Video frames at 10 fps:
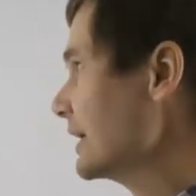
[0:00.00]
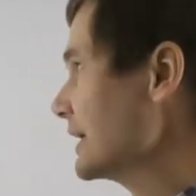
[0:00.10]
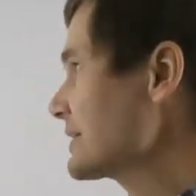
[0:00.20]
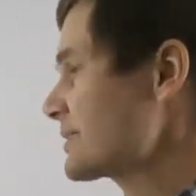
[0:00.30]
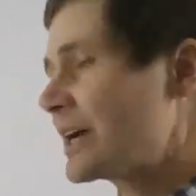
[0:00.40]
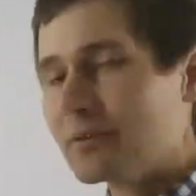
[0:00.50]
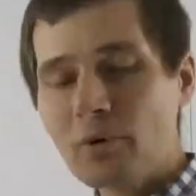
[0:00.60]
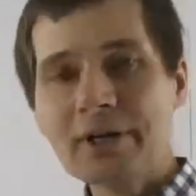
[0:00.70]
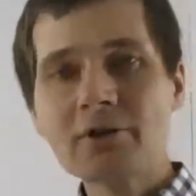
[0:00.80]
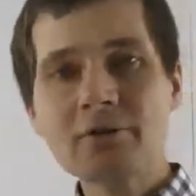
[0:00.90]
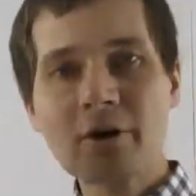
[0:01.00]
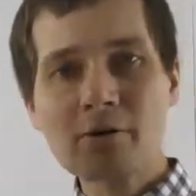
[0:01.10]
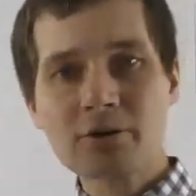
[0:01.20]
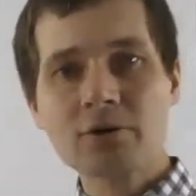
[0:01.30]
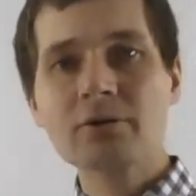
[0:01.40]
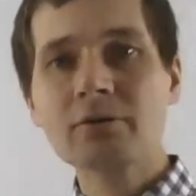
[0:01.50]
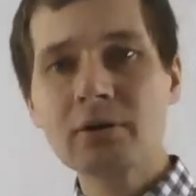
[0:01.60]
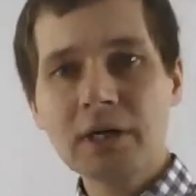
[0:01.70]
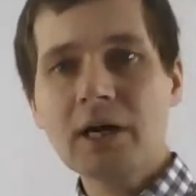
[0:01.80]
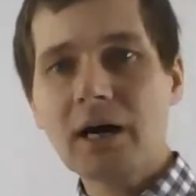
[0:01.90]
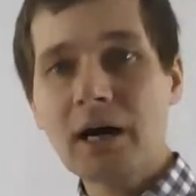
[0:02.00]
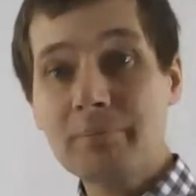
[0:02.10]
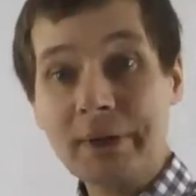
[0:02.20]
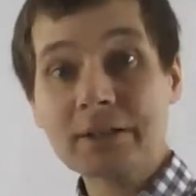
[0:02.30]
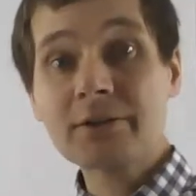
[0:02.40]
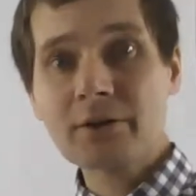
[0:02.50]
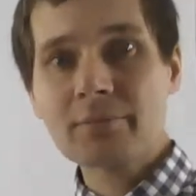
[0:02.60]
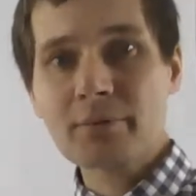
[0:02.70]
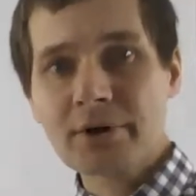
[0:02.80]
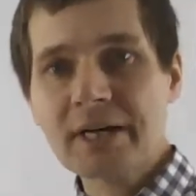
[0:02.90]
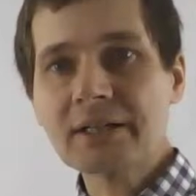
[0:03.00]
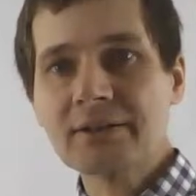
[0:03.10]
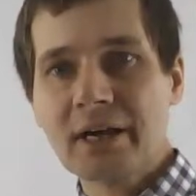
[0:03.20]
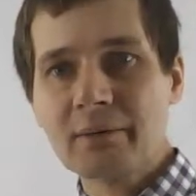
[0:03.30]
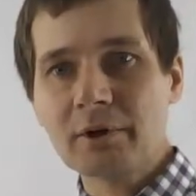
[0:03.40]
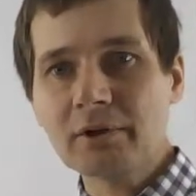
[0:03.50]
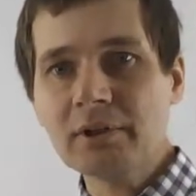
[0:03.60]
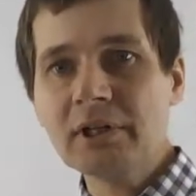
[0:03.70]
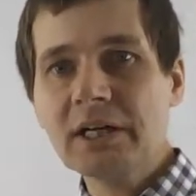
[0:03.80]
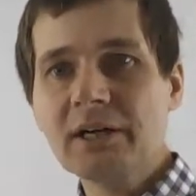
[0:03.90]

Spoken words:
is that when you go to build your predict table,